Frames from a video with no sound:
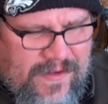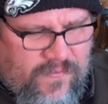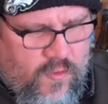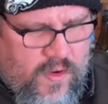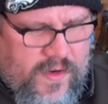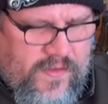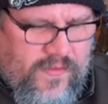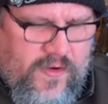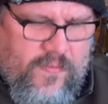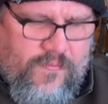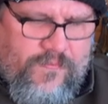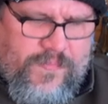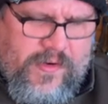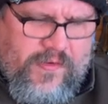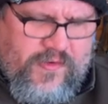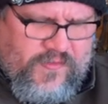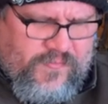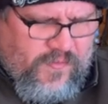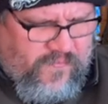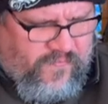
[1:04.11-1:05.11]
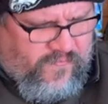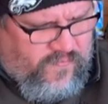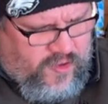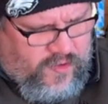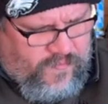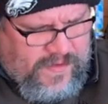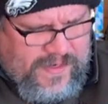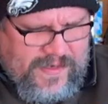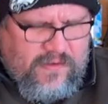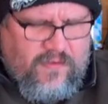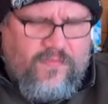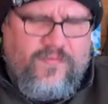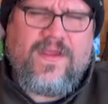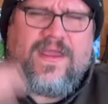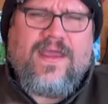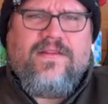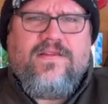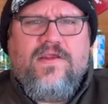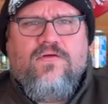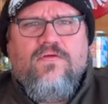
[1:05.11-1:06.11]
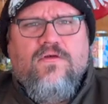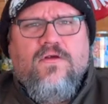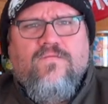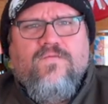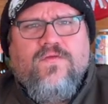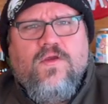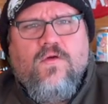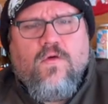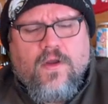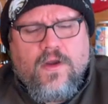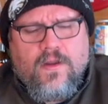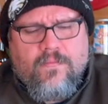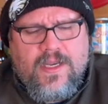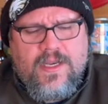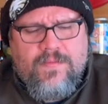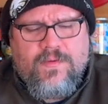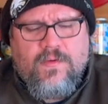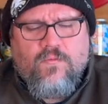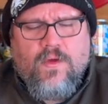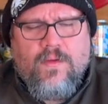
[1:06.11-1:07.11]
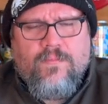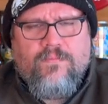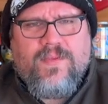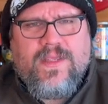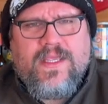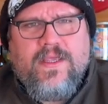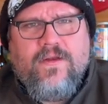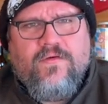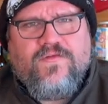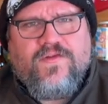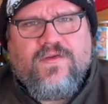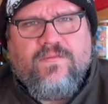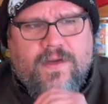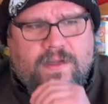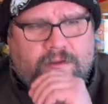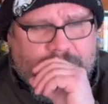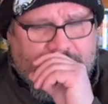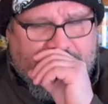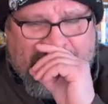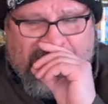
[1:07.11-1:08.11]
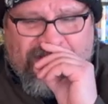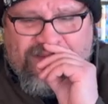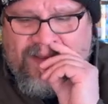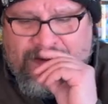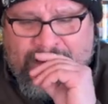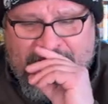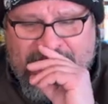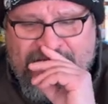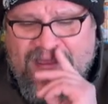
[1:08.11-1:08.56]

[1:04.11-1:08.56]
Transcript: one of their beers before, but I don't think I did a review on it. Might have been one Pete or someone else sent me.